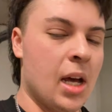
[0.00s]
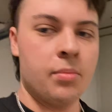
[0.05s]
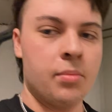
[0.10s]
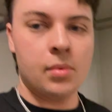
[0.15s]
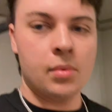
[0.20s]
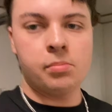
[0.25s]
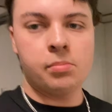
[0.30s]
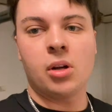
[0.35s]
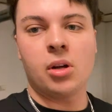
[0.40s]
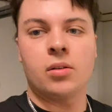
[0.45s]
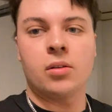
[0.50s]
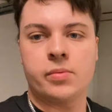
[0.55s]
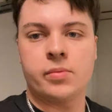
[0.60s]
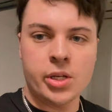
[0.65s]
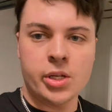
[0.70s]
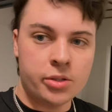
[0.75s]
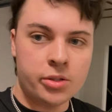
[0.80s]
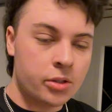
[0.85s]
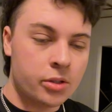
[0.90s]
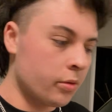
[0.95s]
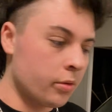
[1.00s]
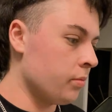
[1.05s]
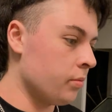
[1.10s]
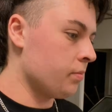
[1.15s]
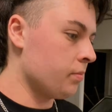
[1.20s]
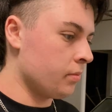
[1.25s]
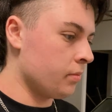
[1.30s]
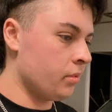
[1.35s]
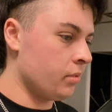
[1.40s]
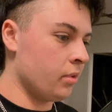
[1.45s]
I'm not used to
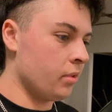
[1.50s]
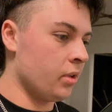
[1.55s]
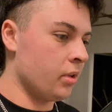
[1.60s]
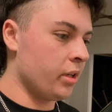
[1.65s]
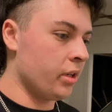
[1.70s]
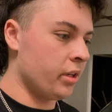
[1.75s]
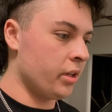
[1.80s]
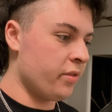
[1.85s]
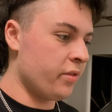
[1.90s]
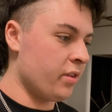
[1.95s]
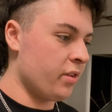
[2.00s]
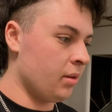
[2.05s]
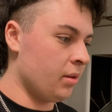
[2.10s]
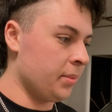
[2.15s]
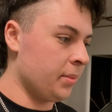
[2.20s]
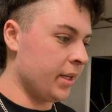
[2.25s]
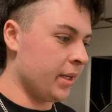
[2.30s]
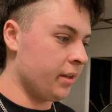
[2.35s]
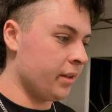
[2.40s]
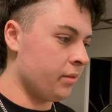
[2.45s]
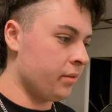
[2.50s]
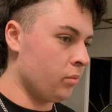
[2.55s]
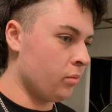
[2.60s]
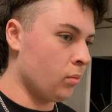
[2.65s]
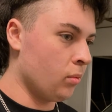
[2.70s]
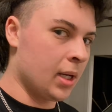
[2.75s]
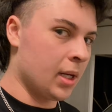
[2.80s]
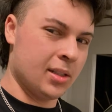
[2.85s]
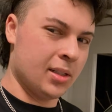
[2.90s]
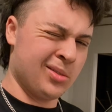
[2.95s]
filming
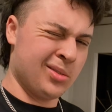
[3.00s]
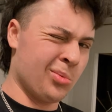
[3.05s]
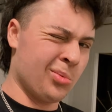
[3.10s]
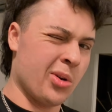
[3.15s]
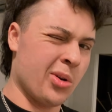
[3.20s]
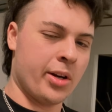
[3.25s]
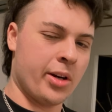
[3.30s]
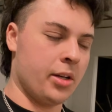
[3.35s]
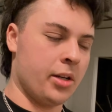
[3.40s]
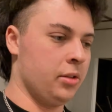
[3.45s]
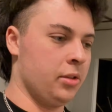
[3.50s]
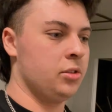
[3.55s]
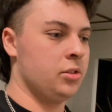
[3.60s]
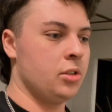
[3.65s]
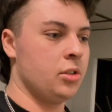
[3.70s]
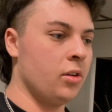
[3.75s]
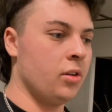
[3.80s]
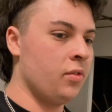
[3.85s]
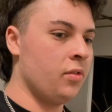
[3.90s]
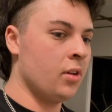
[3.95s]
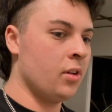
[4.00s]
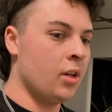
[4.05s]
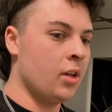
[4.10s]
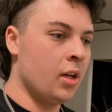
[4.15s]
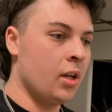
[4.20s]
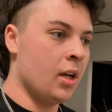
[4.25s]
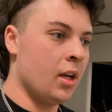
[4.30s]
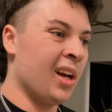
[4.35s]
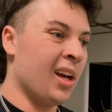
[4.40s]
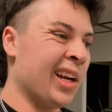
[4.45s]
whilst working and stuff.
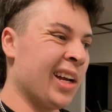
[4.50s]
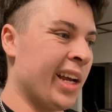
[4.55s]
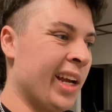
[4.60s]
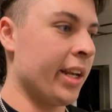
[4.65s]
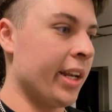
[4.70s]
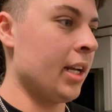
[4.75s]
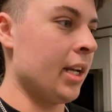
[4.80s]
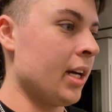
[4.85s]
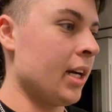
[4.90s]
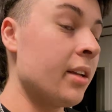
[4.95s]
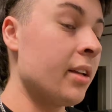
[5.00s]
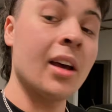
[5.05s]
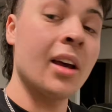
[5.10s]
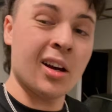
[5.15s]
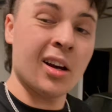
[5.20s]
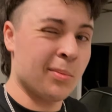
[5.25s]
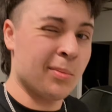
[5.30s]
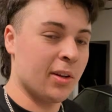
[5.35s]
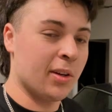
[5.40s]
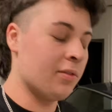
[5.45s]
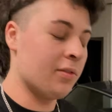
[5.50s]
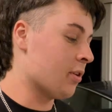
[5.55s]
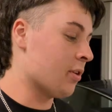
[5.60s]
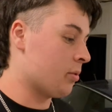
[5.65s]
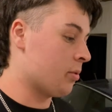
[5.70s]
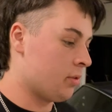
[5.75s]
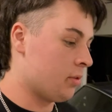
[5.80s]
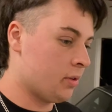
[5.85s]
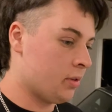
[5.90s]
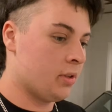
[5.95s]
I kind of like to have my
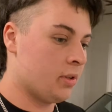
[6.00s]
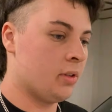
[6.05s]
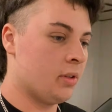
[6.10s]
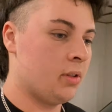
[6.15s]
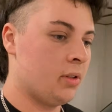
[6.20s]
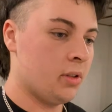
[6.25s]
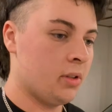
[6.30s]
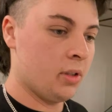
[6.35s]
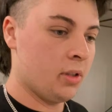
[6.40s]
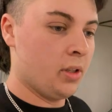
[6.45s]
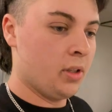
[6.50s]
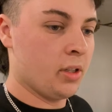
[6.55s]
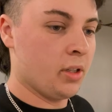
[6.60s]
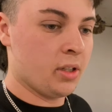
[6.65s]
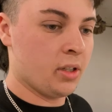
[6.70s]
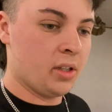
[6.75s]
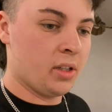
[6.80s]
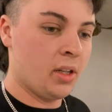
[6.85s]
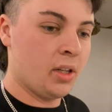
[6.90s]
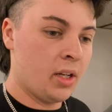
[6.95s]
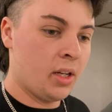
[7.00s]
phone to